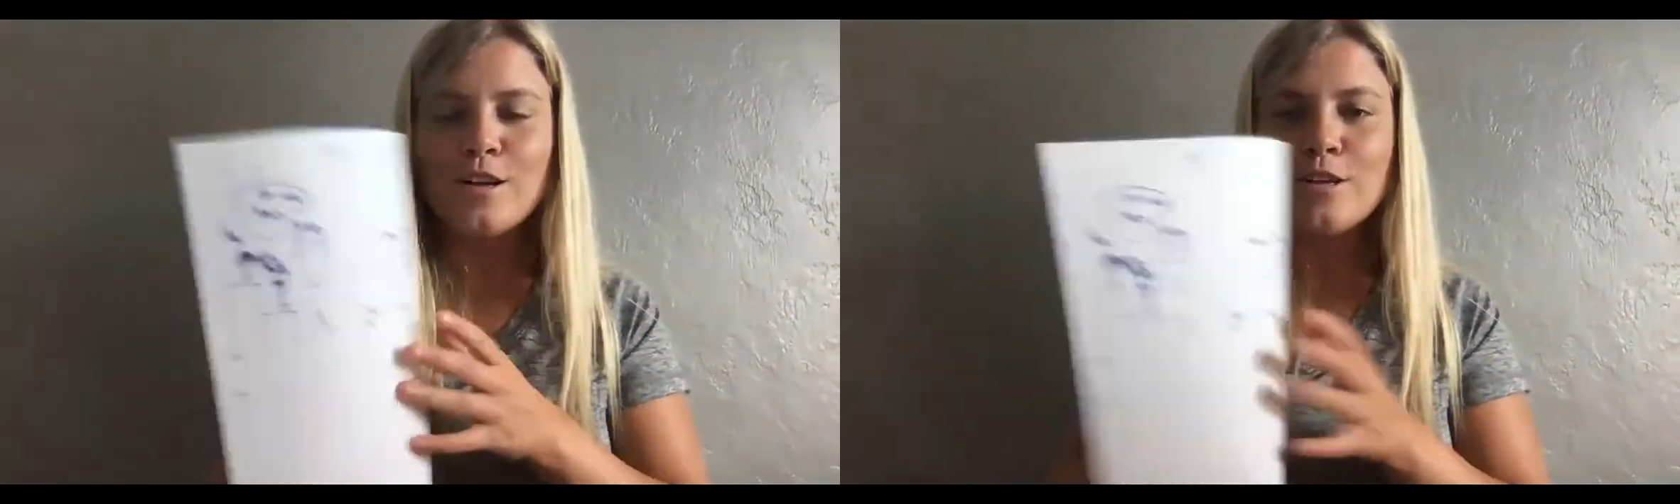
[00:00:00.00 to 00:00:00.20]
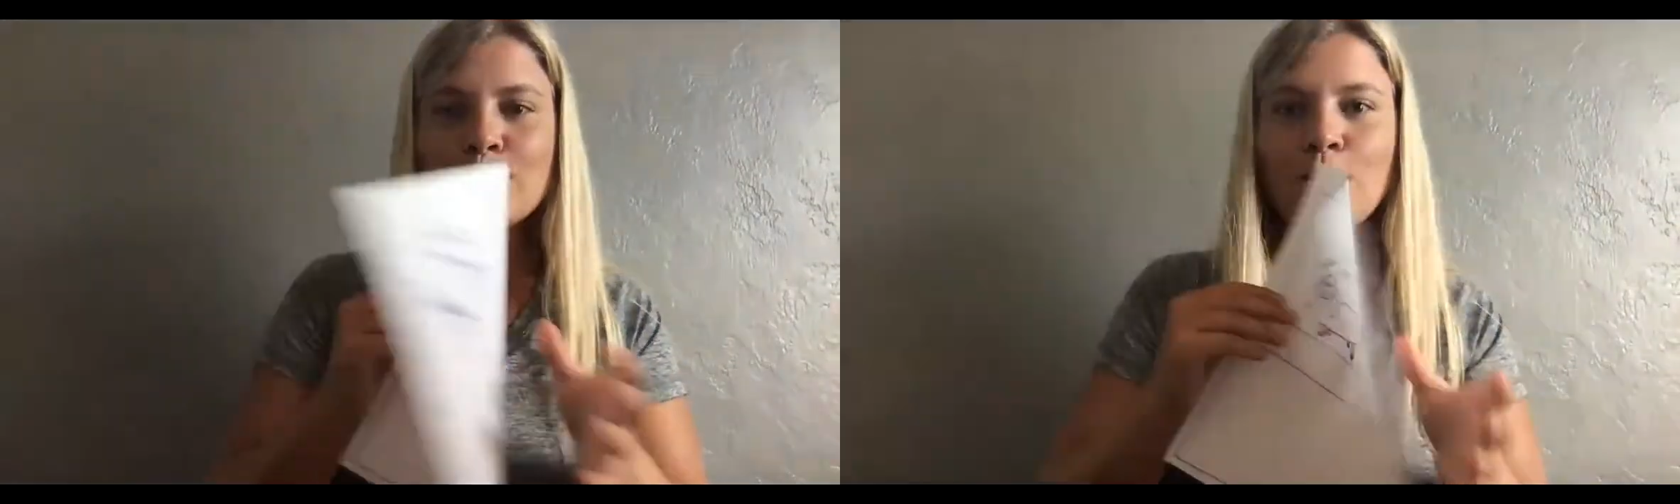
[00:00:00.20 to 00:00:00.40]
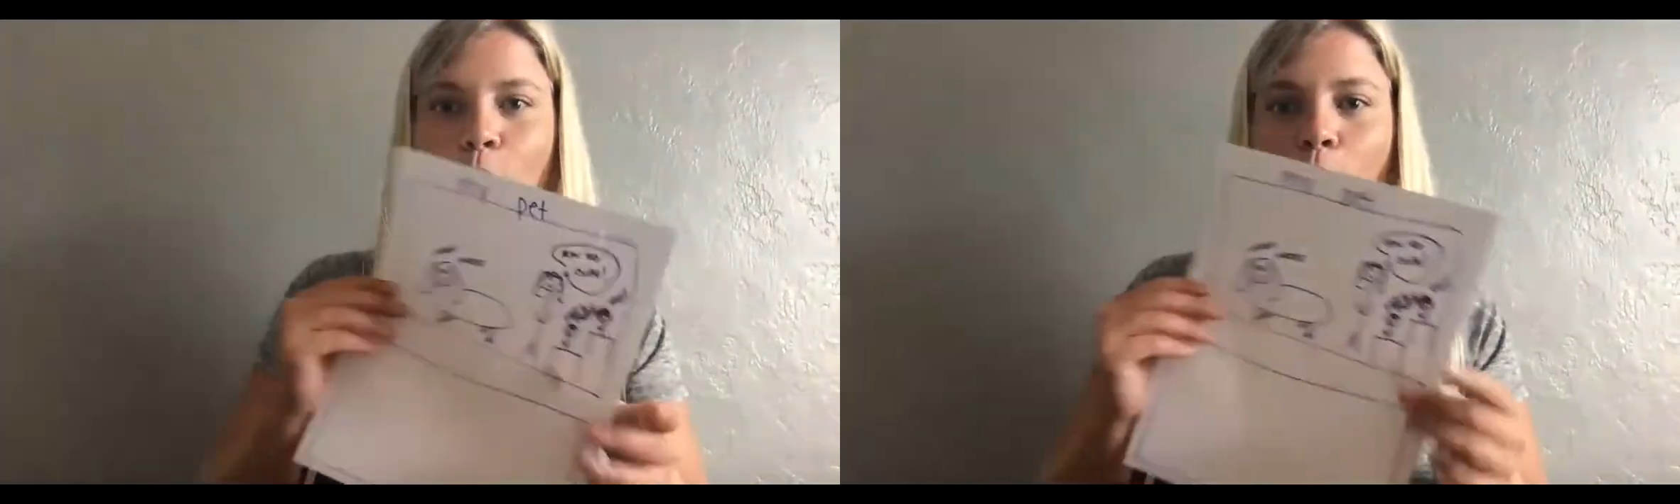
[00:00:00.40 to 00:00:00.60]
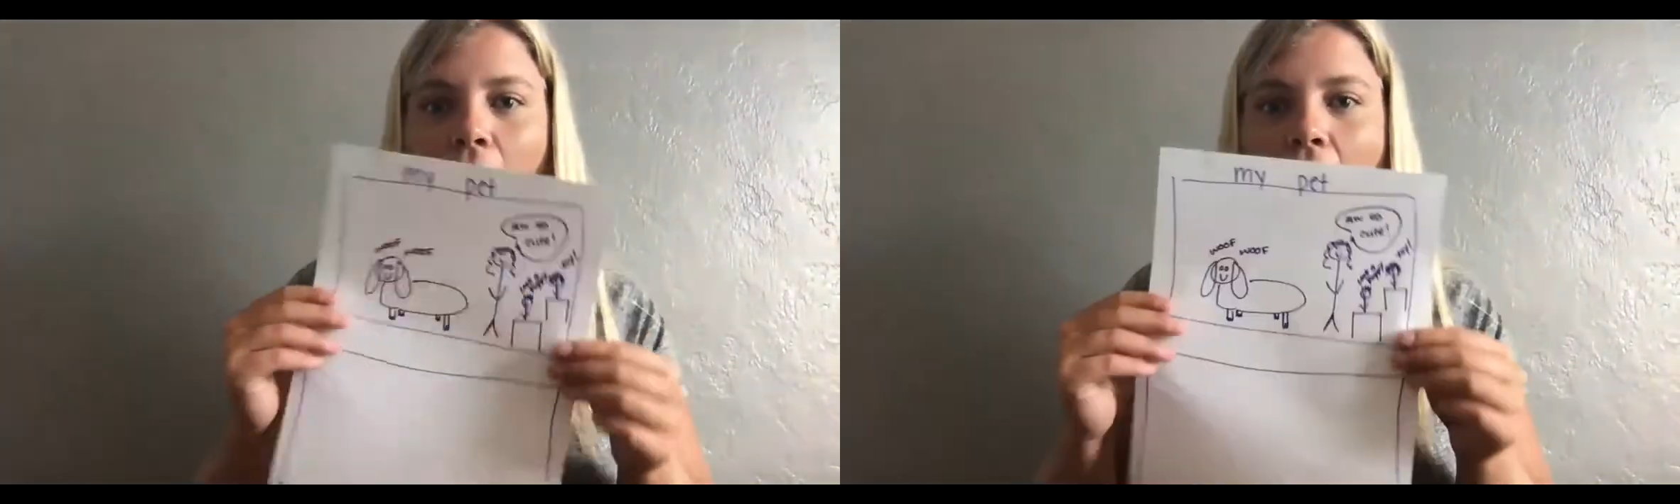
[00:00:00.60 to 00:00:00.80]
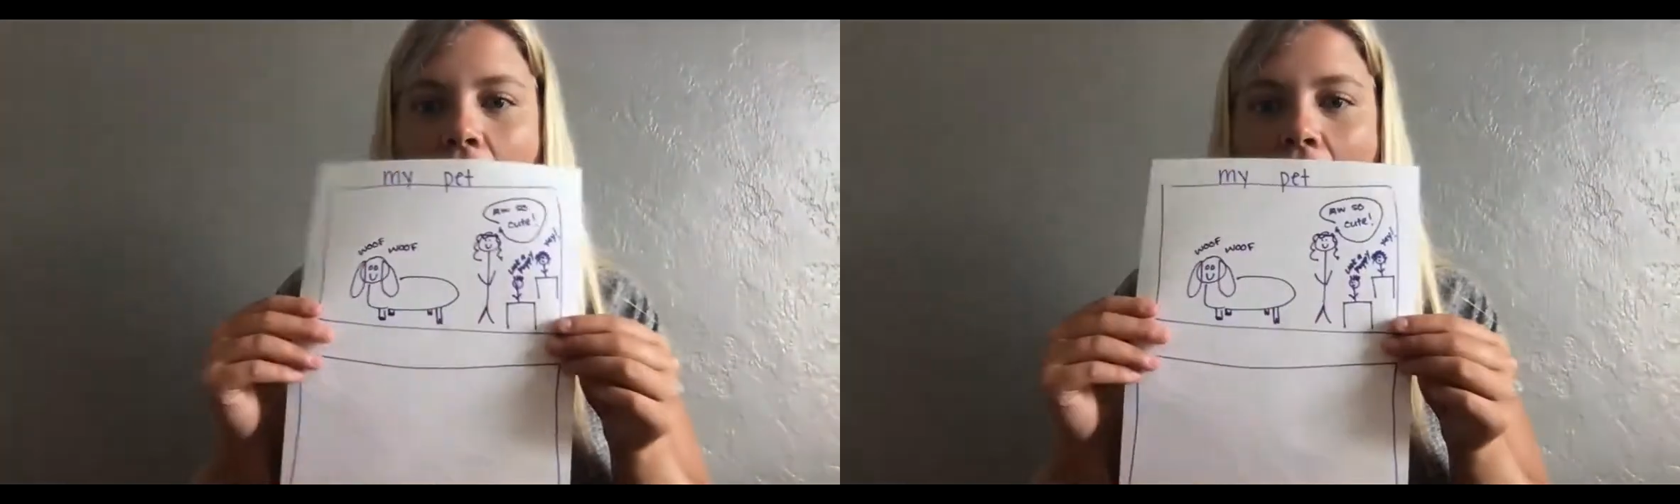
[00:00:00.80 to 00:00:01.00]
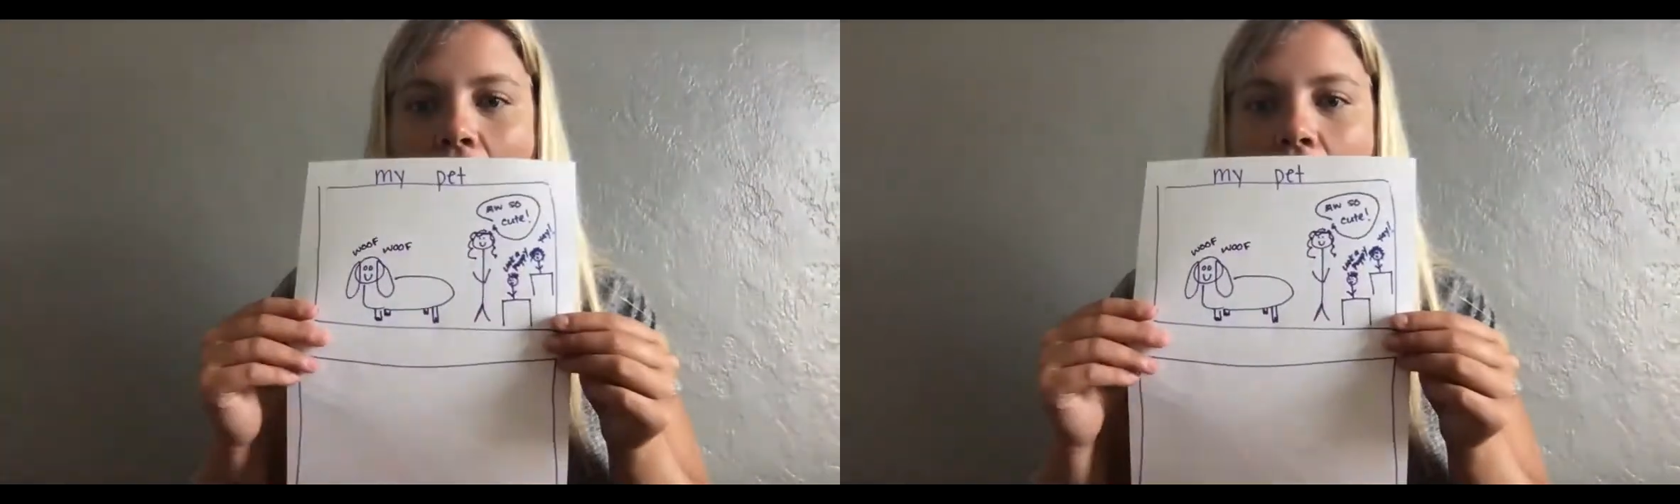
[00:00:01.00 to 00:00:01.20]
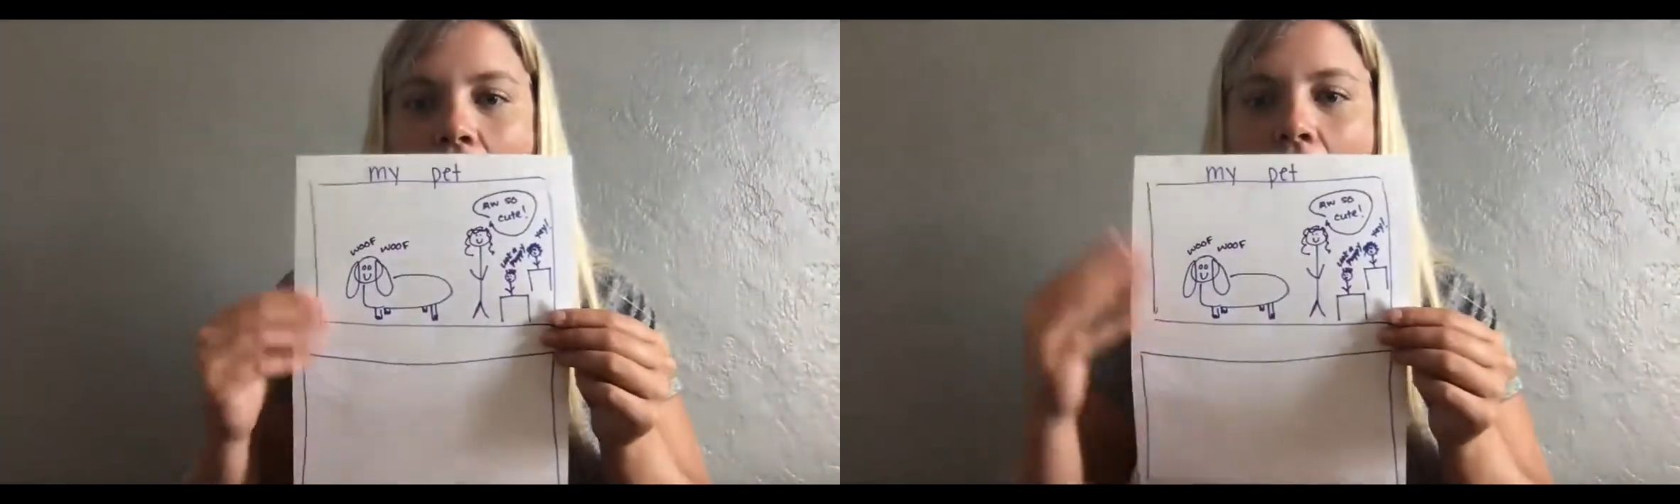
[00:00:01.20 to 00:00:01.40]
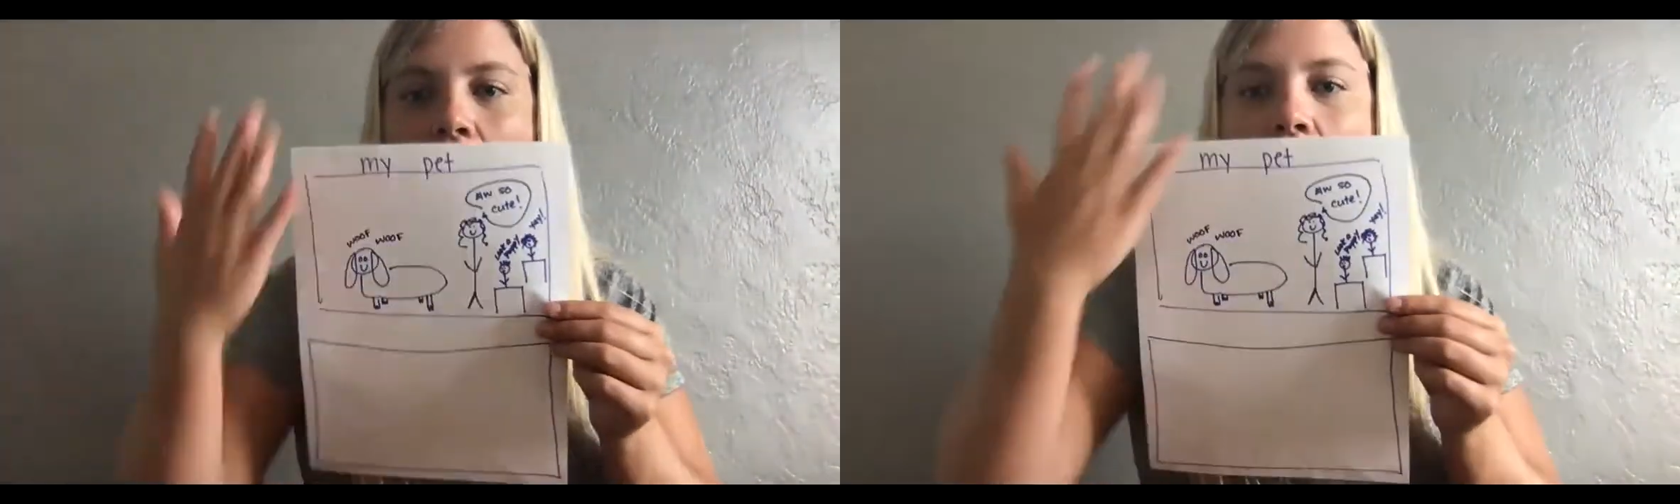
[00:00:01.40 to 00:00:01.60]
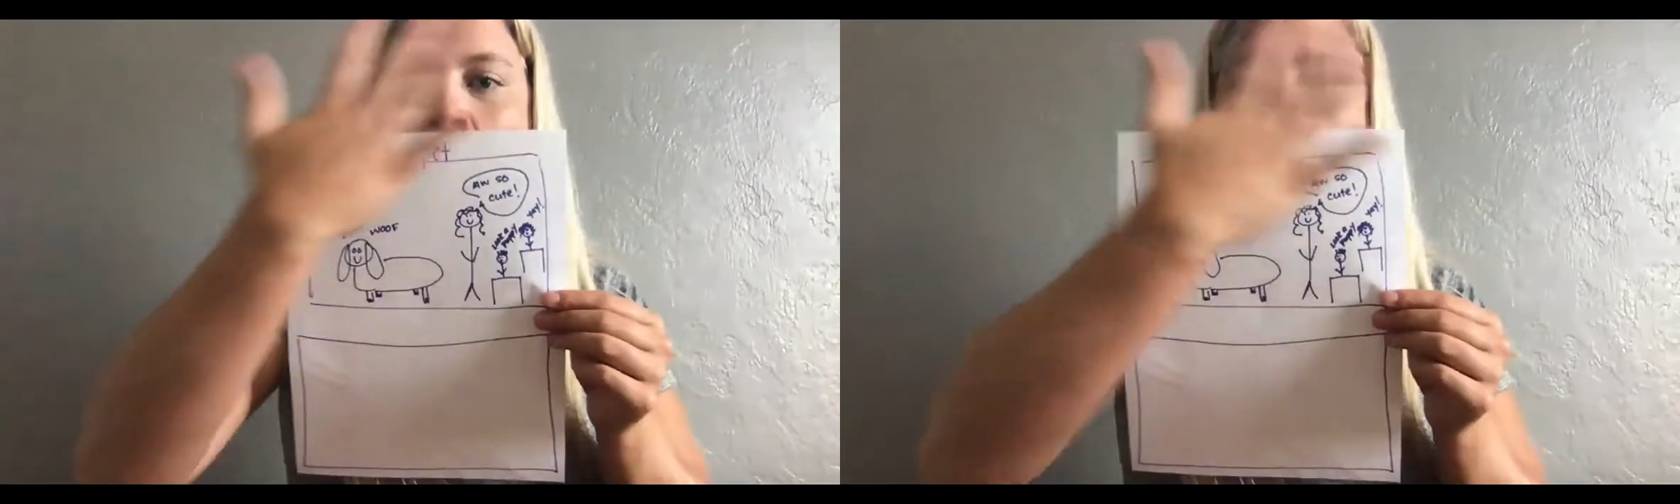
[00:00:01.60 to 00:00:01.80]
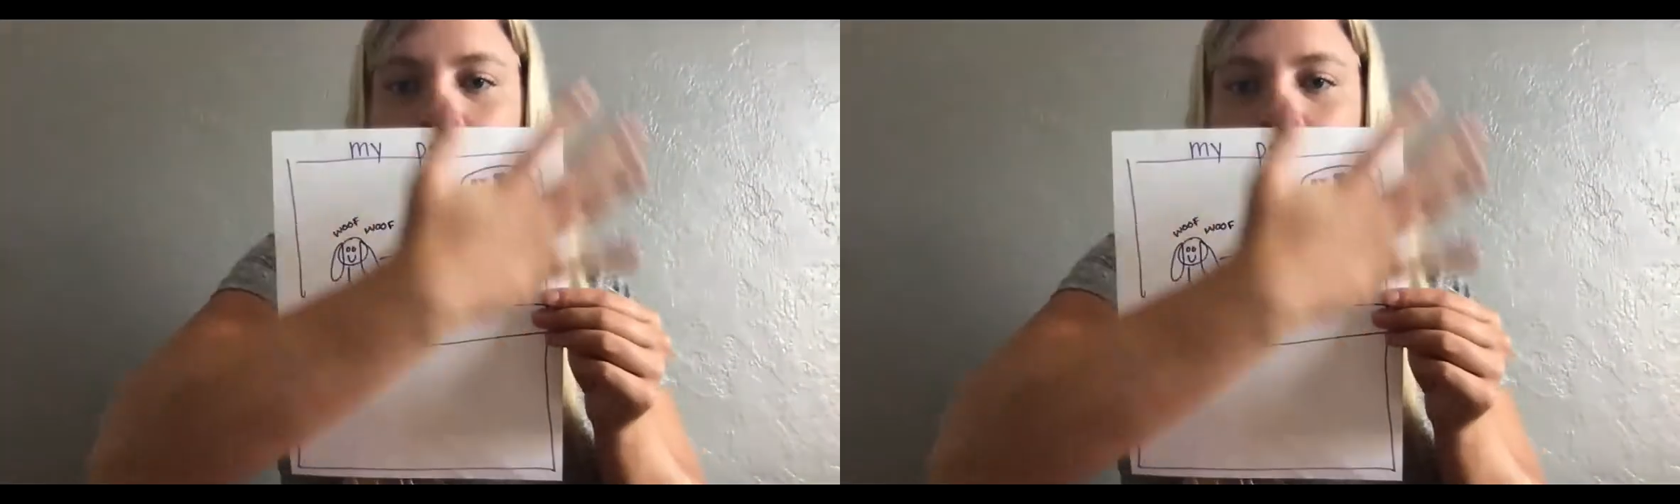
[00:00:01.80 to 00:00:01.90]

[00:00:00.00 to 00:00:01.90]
So I